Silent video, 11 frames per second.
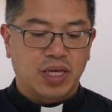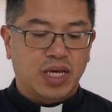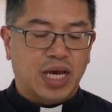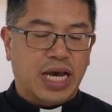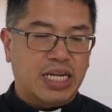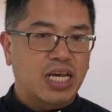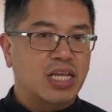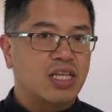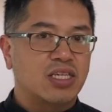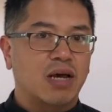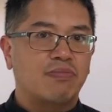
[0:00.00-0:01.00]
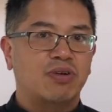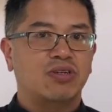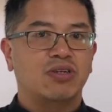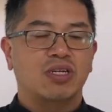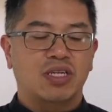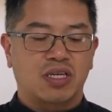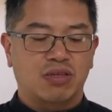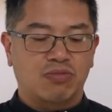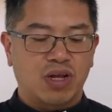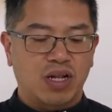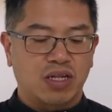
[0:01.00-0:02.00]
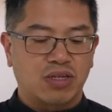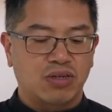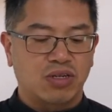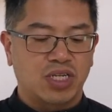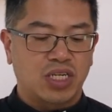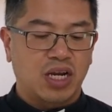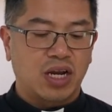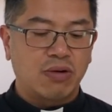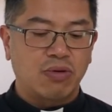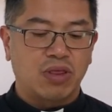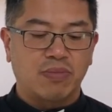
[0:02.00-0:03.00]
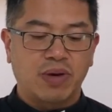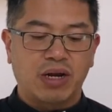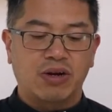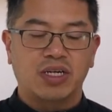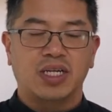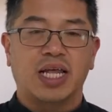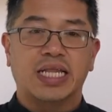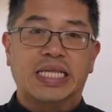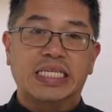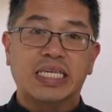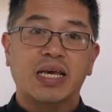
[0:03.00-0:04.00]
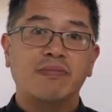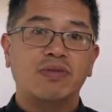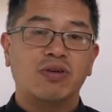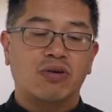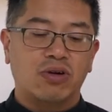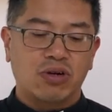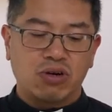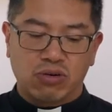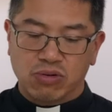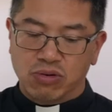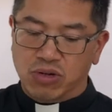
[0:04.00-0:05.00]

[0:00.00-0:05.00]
I take this opportunity as well to share with the parish that the same donor who,